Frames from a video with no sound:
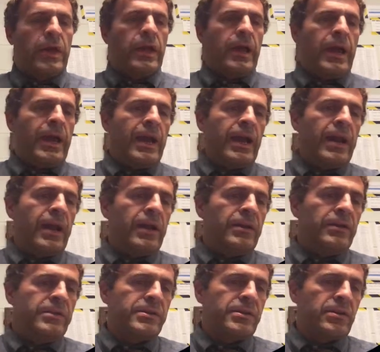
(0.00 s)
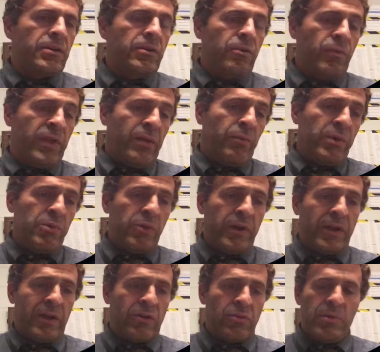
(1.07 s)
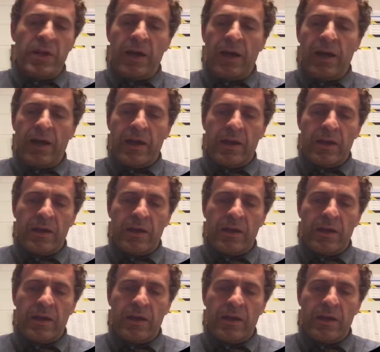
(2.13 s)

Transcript: And then we will increment I.